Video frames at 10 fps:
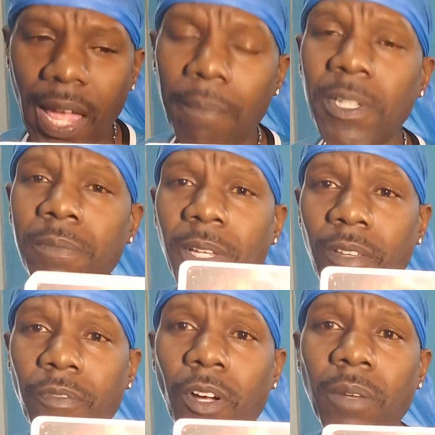how much
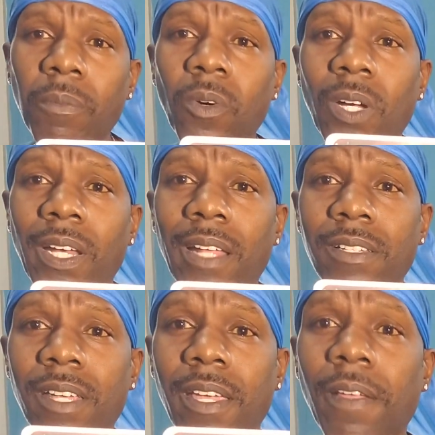motherfucking more can I
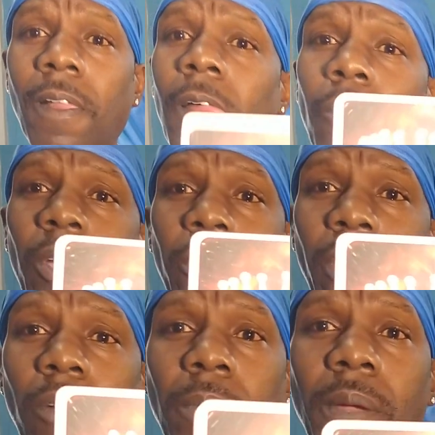take? Well, you
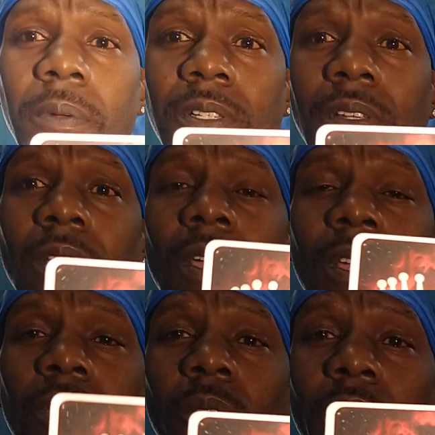ain't gonna be able to.
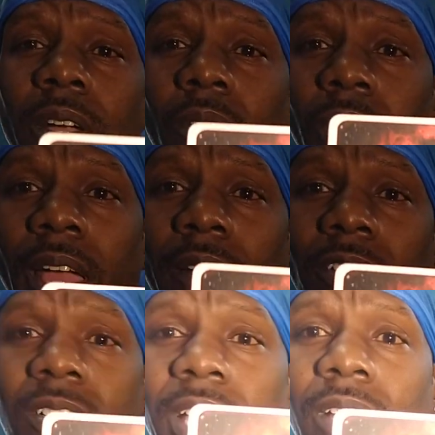You ain't gonna
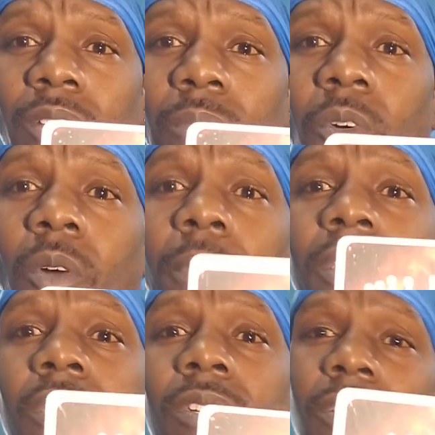have to take no more
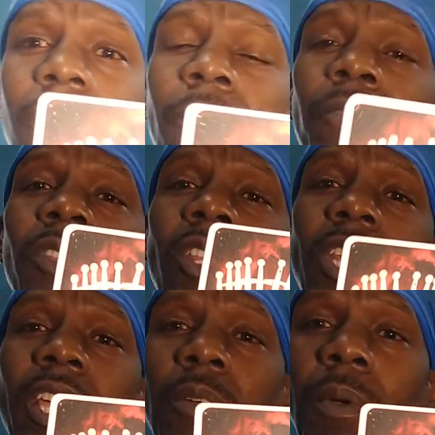because the
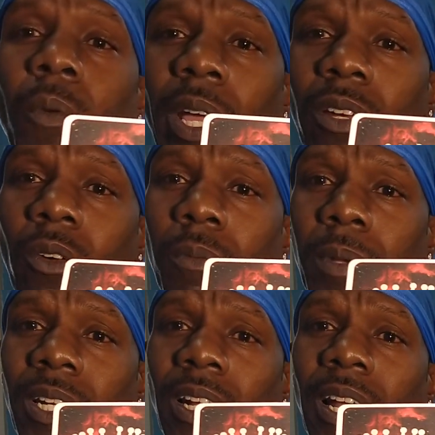thing you've been waiting on
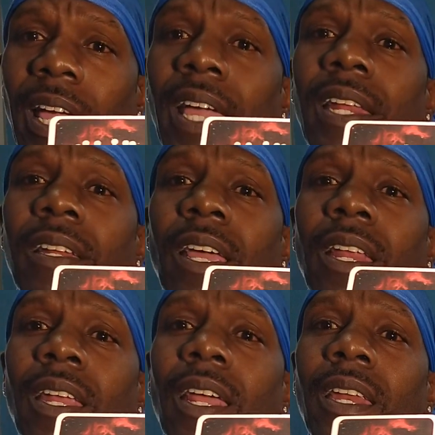been delayed and
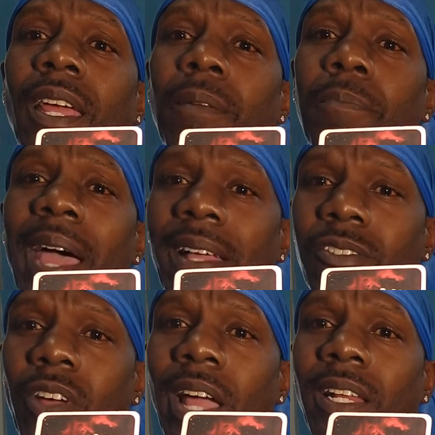and and, and
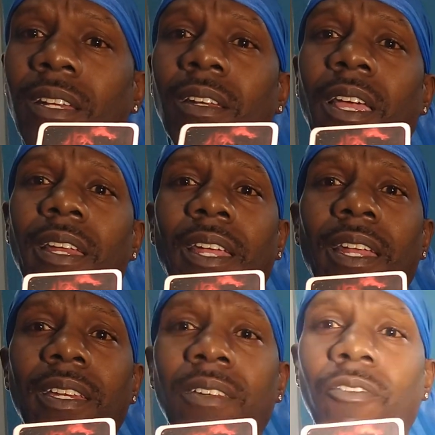backtracked and, and
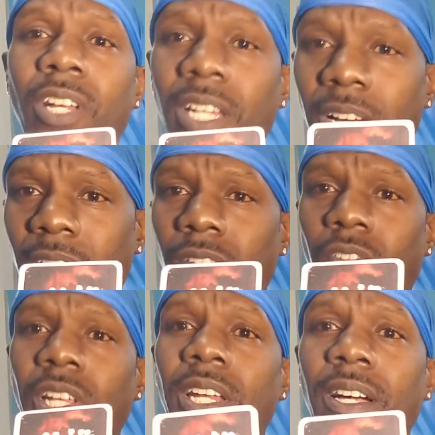and redone,
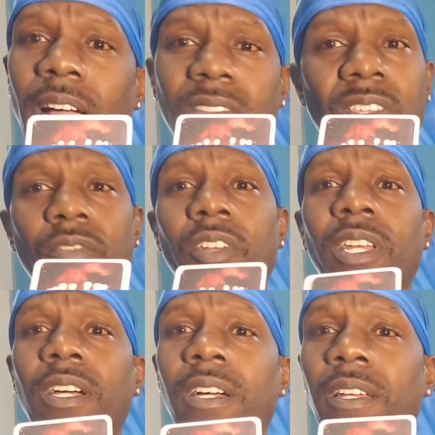redone. I see
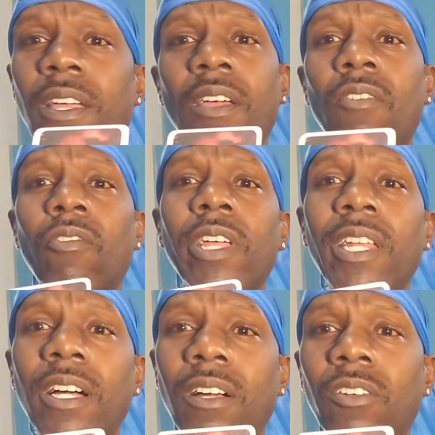redone,
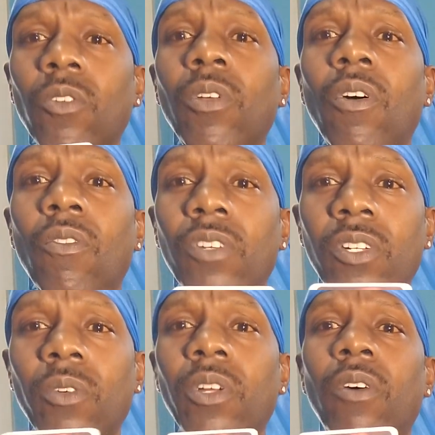redone. Do it over,
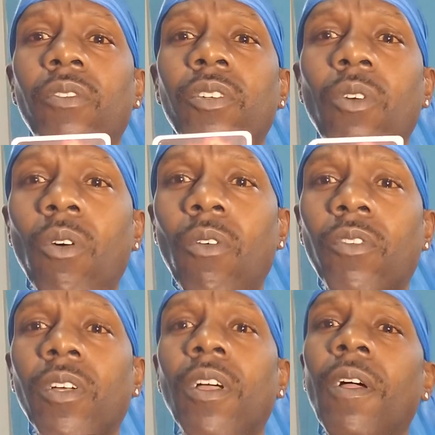do it over, do it over.